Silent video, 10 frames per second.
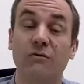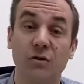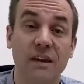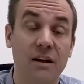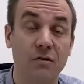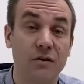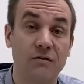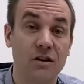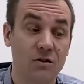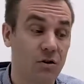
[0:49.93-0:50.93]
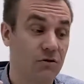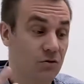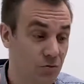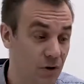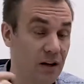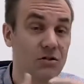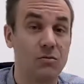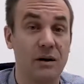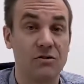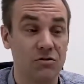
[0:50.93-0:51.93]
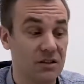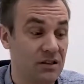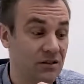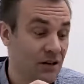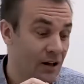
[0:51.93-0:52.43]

for 10 or 15 years to bring it to maturities.